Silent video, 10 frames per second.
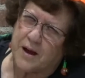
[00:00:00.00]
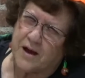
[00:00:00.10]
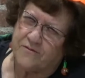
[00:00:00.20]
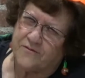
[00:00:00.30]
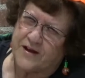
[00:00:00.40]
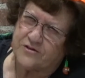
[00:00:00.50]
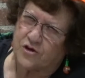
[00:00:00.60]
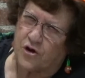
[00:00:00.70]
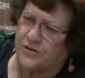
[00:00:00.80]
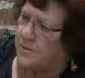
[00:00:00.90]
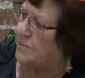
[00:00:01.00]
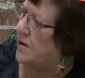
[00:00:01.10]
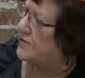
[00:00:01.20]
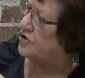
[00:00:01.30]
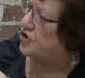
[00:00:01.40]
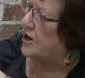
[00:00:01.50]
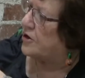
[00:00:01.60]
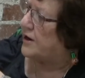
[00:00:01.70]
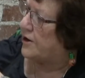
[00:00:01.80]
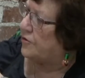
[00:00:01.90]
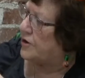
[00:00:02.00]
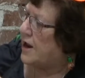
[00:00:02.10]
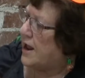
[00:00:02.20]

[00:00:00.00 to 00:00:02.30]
a face on the on the jack-o'-lantern.